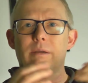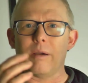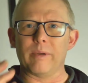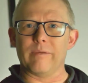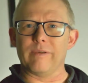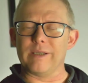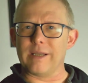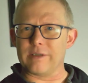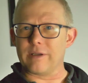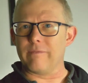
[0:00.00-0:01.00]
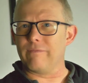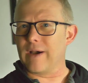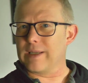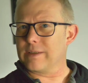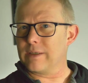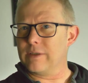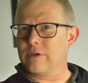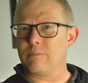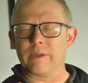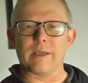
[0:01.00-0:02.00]
bit of a
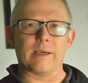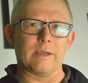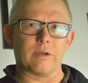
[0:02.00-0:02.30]
disadvantage, but that is